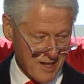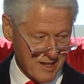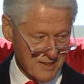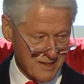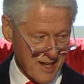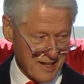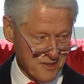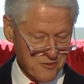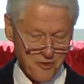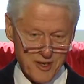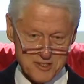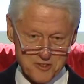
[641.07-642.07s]
that your
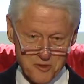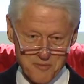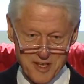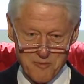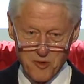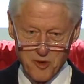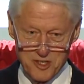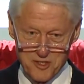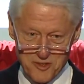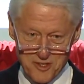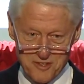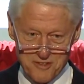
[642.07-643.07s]
friends will mean more to
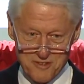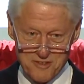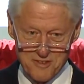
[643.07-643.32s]
you,